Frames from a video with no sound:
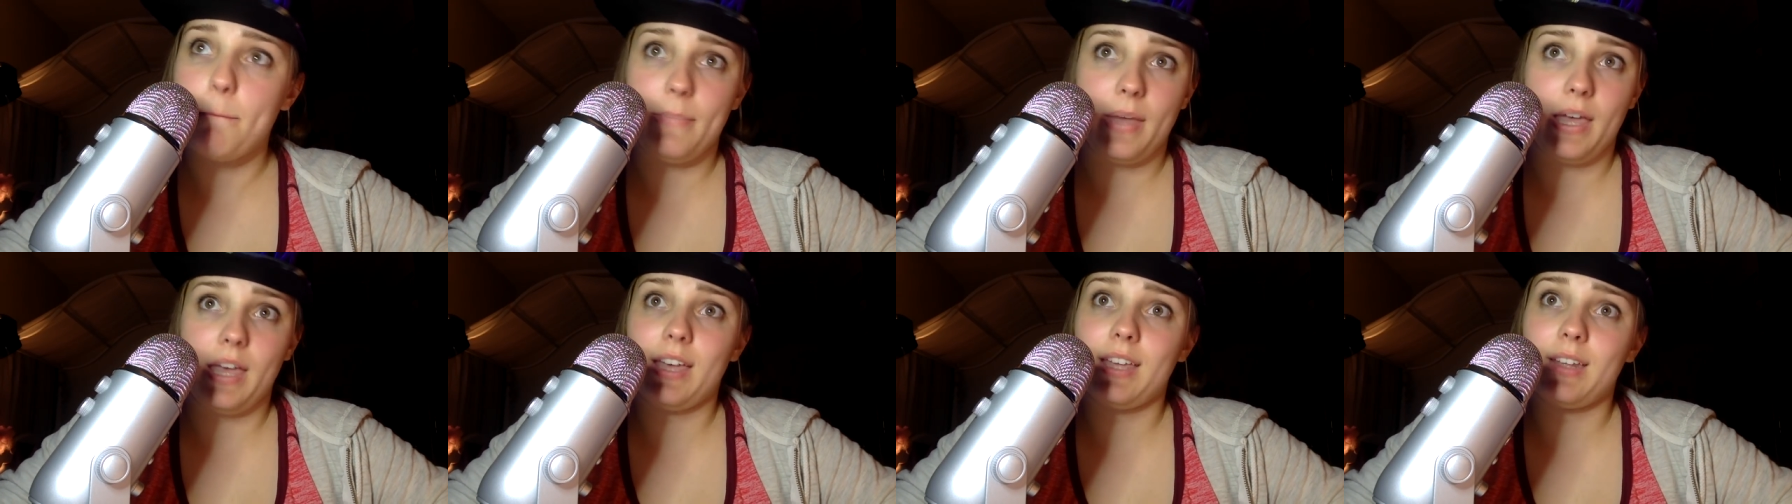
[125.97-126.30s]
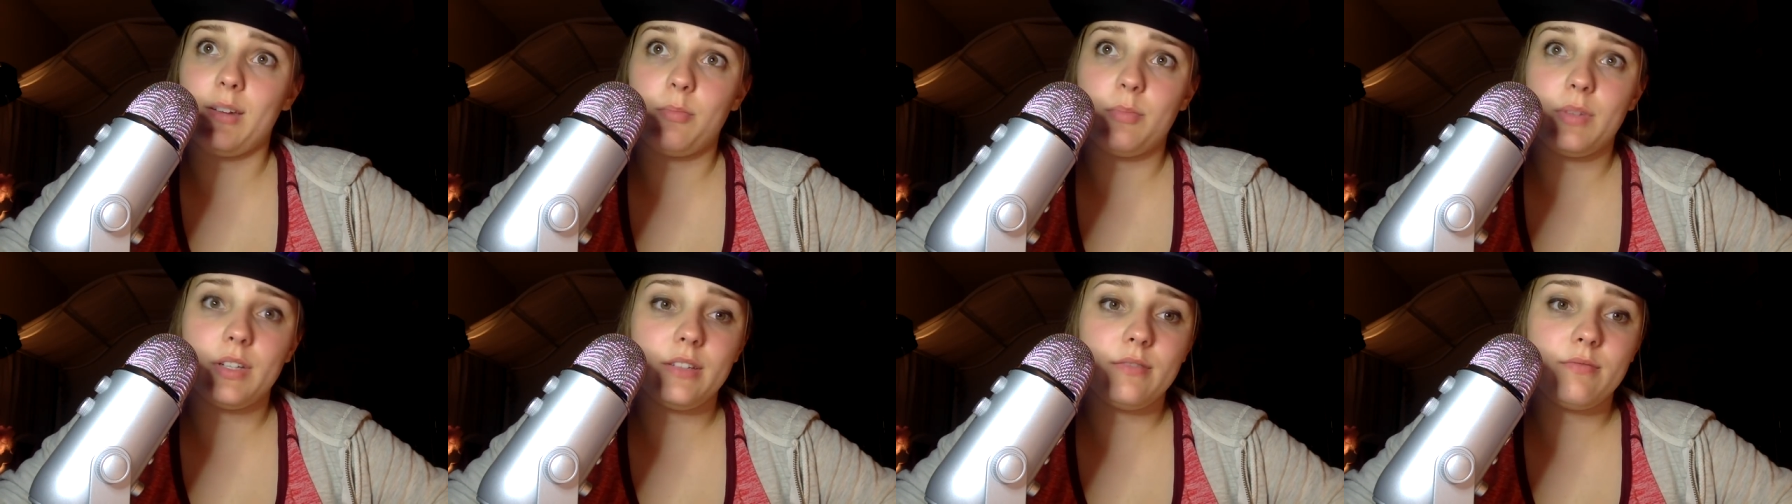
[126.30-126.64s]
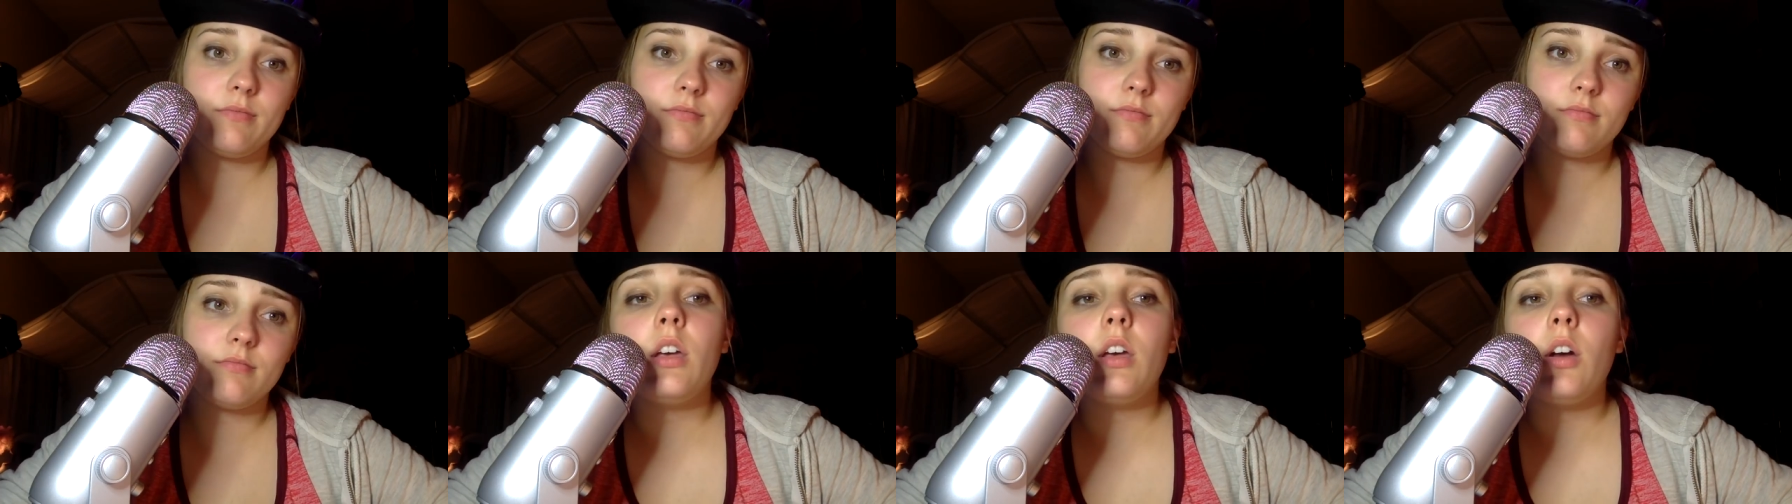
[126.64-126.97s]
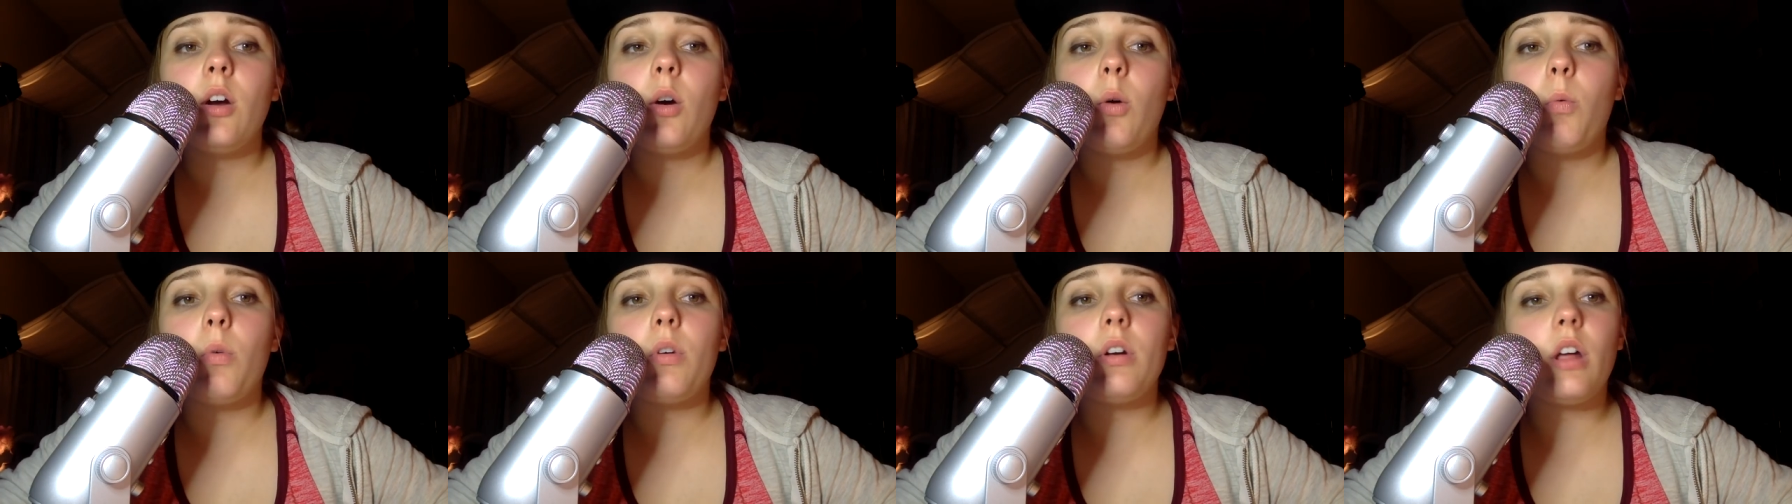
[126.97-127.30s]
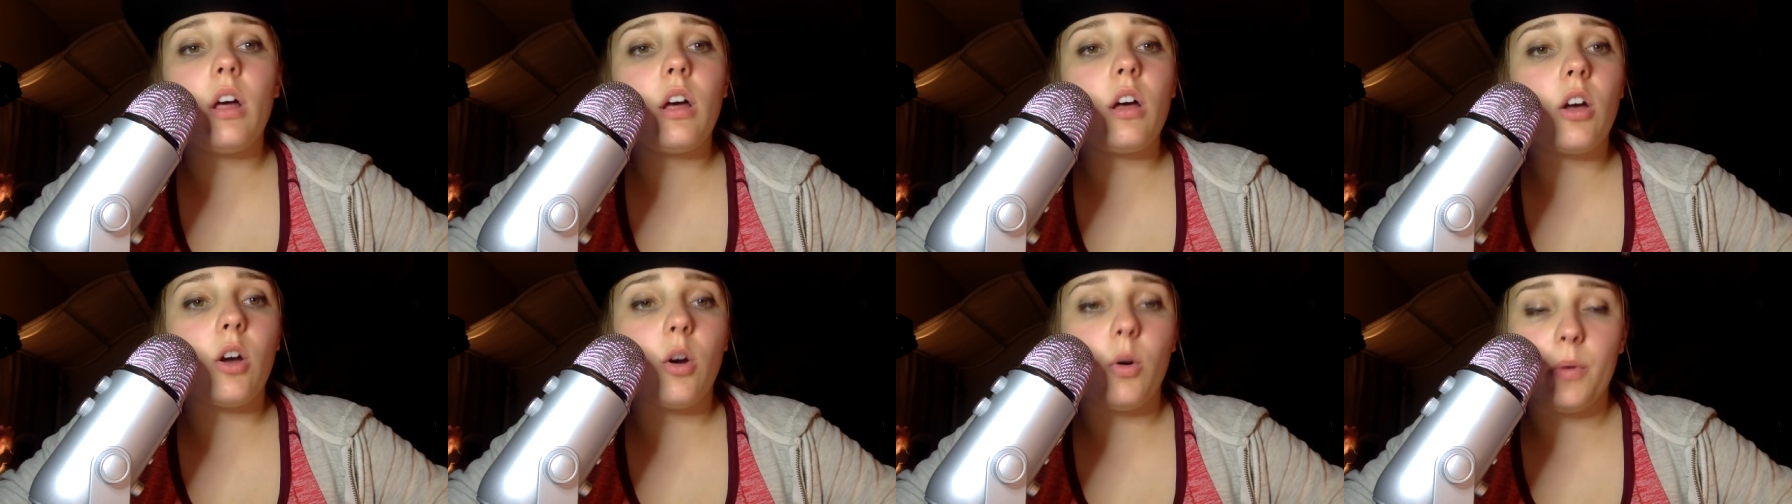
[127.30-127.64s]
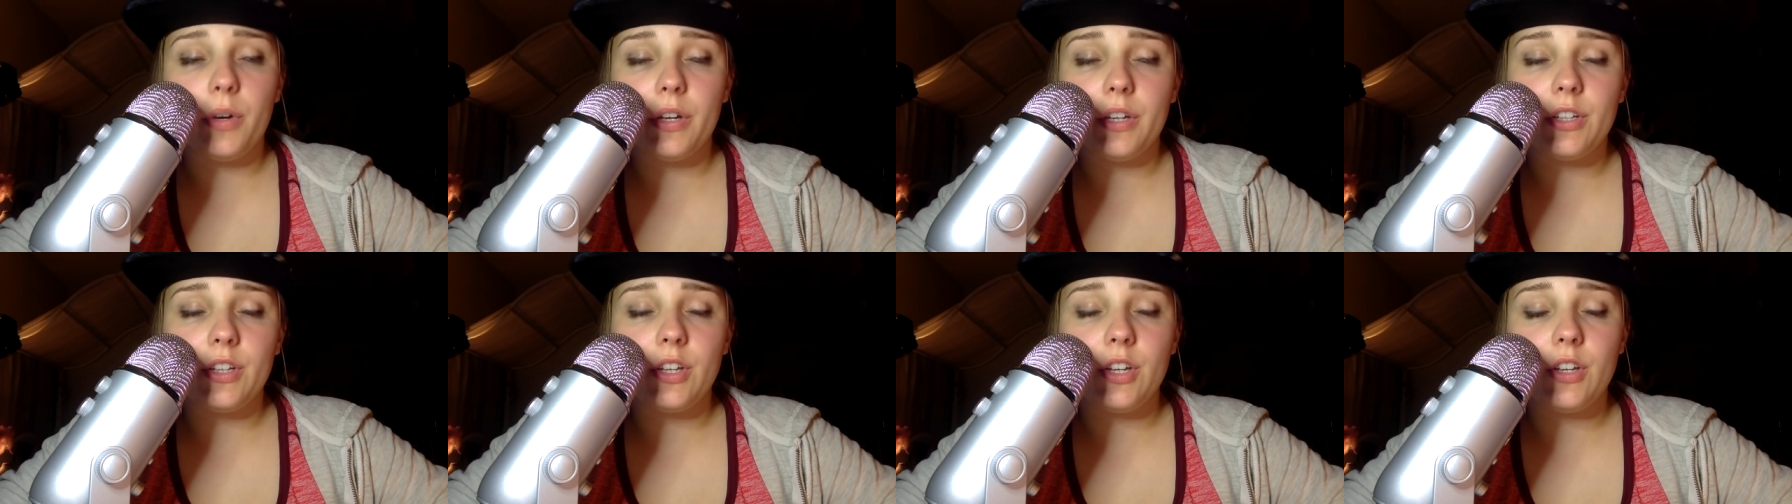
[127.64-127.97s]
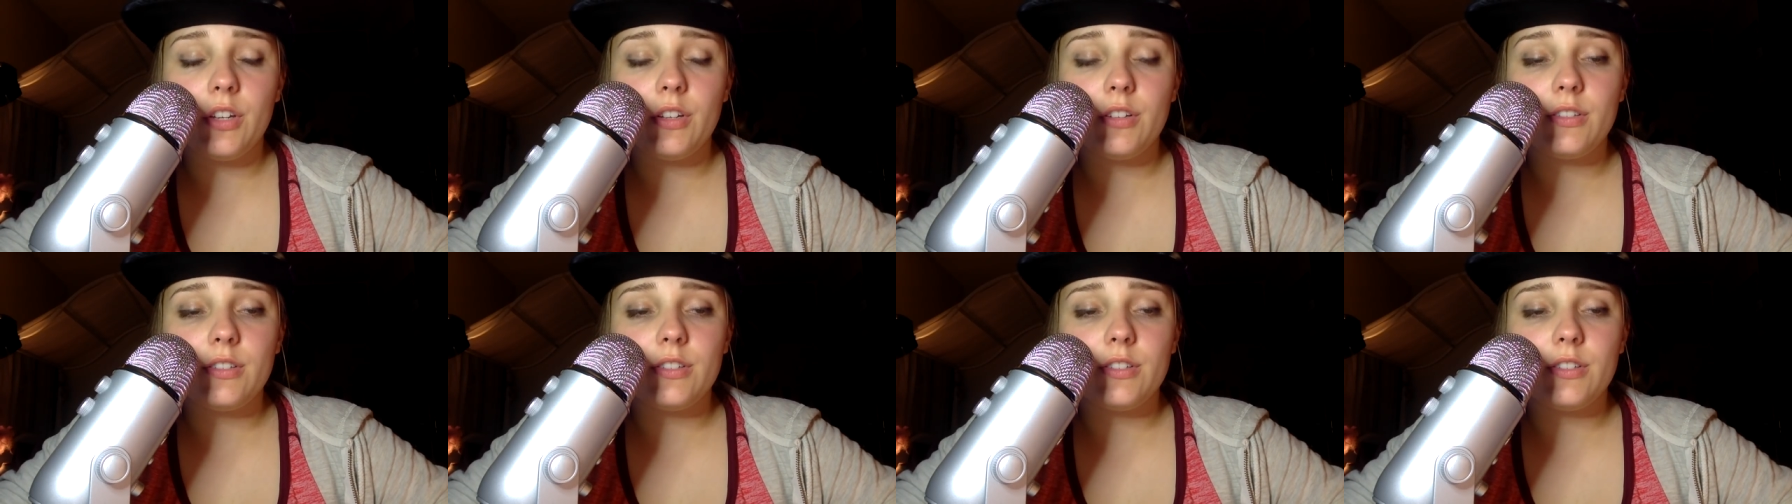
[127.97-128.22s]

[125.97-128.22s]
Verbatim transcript: Ahead me? We're not going